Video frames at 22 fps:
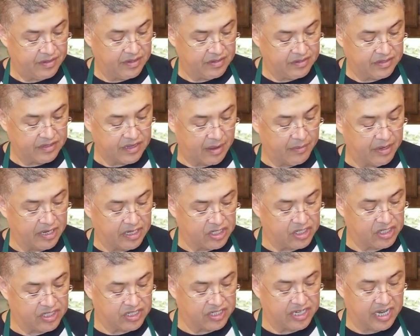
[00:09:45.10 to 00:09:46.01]
I'm going to
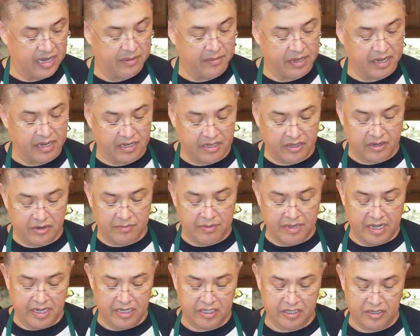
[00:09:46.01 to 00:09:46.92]
steam it a little
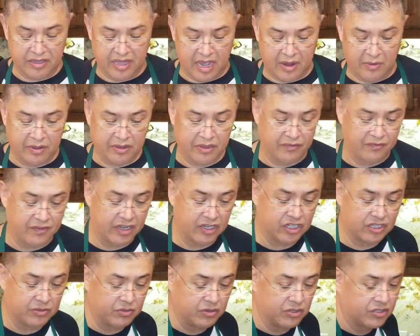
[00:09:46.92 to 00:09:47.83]
bit so that way the
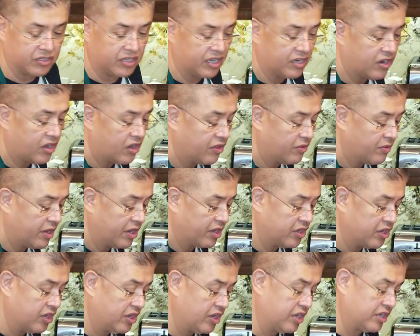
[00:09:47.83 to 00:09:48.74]
vegetables get all
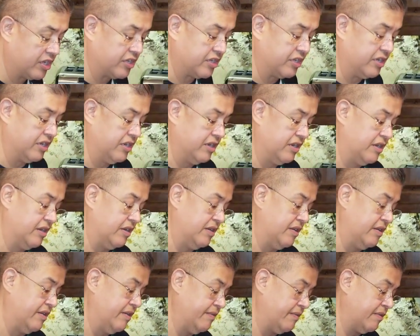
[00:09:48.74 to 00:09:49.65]
cooked.
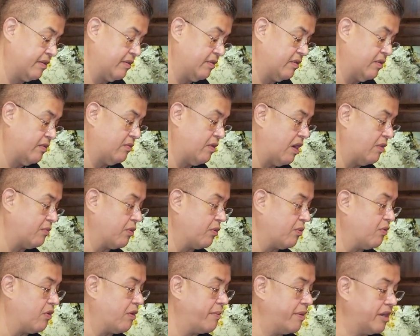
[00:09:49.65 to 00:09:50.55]
While we're
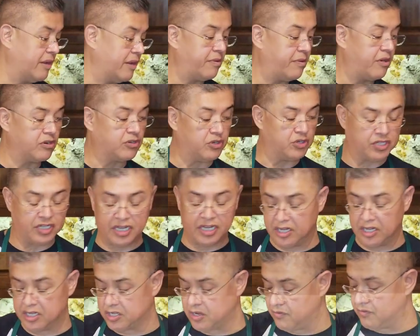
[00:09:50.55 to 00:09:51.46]
warming up our
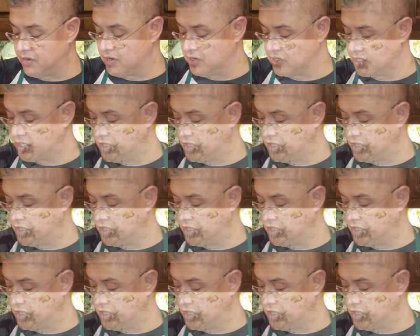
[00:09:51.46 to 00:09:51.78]
tortillas over here to